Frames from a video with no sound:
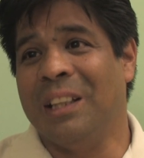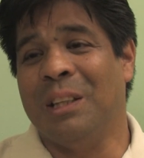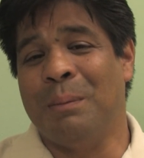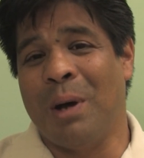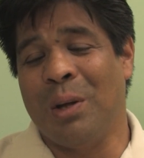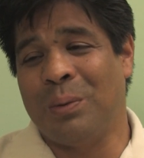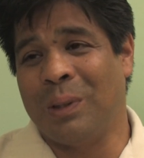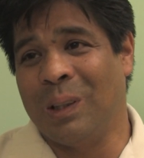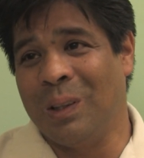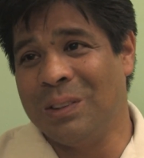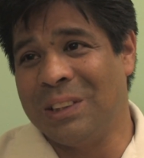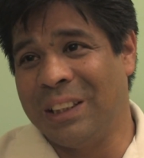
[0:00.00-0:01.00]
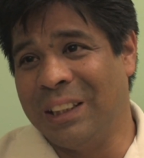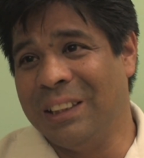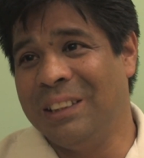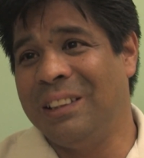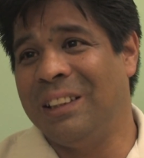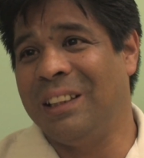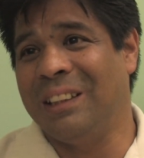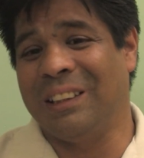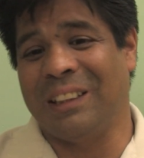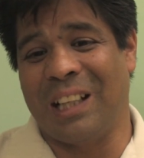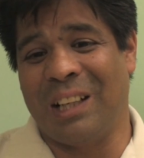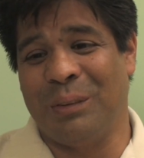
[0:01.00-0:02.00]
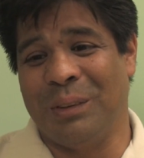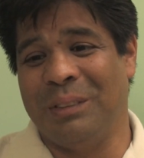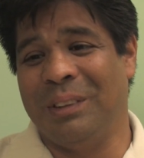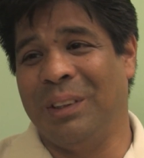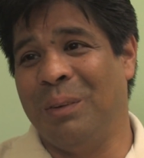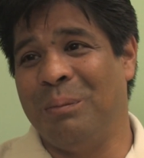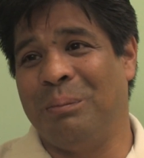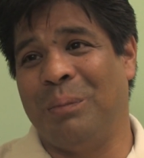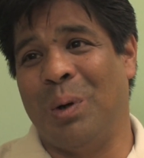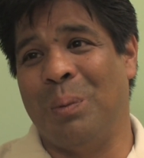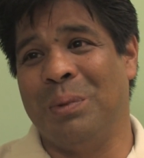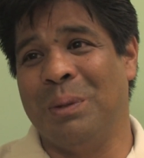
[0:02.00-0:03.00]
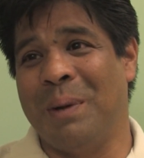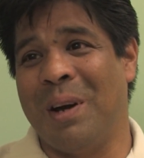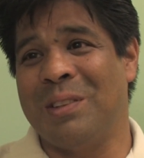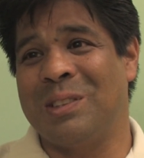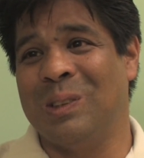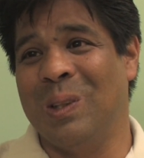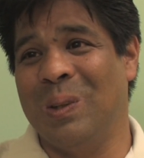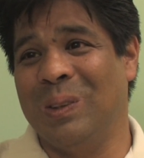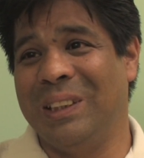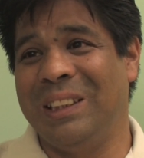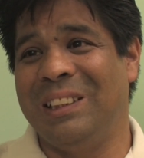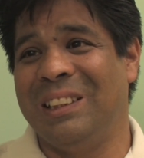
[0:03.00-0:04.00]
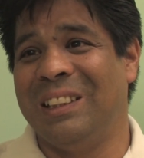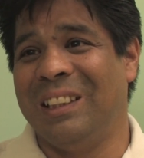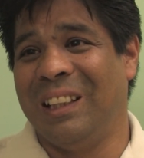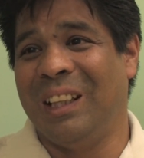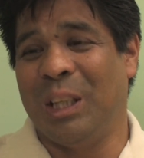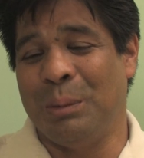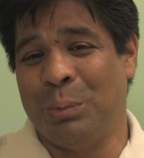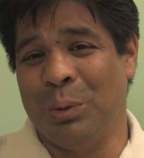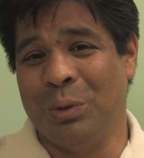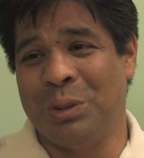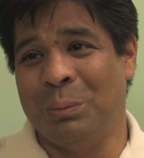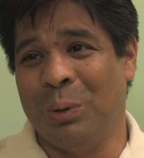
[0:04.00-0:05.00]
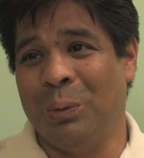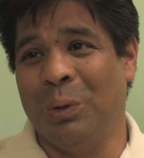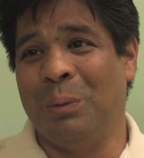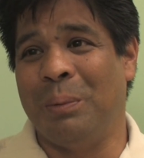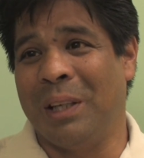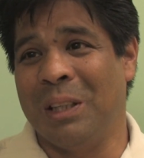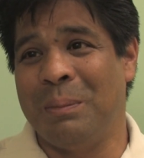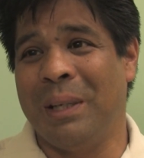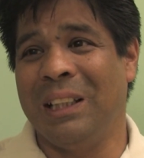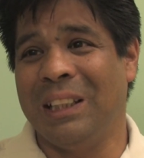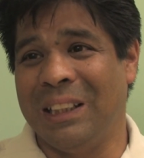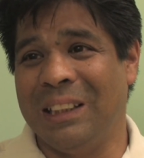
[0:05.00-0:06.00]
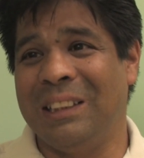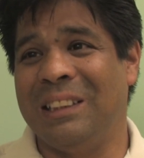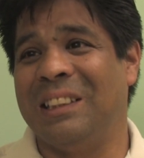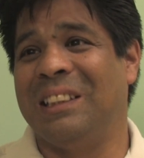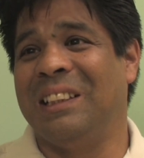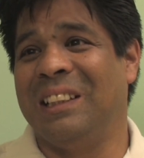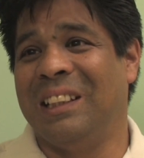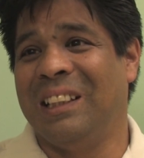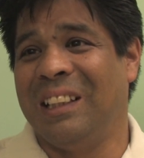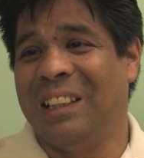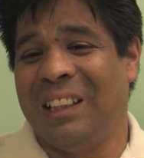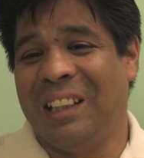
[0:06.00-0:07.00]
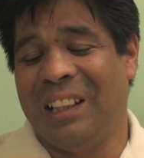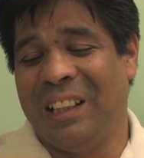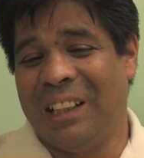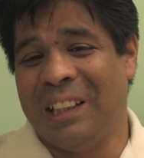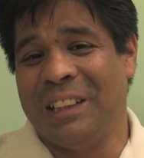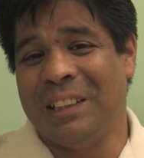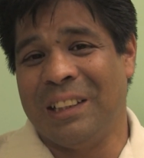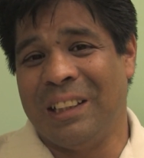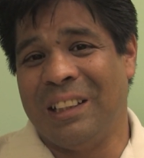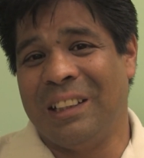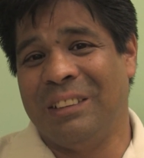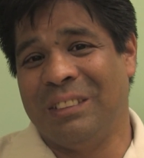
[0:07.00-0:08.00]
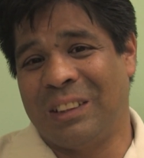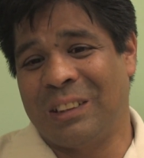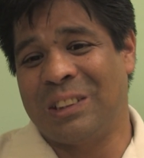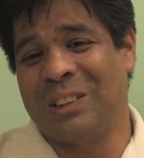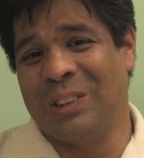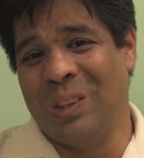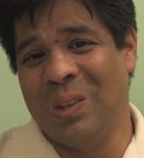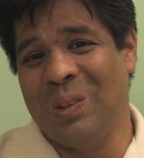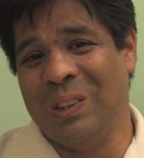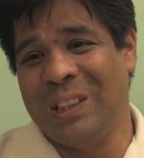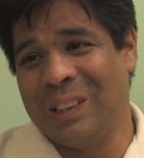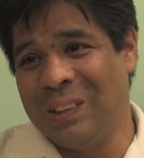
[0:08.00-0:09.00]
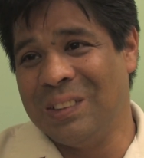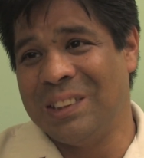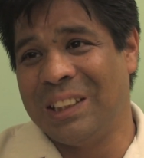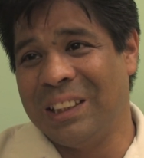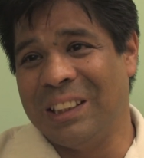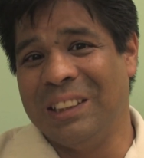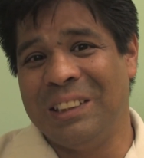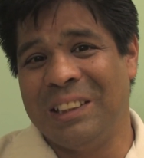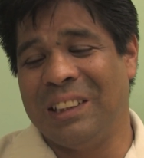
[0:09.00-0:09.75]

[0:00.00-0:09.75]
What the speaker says: And then the mouth would close again, and the guy would, open the mouth slowly and pull some more rope out of the baleen, and it would slowly close again.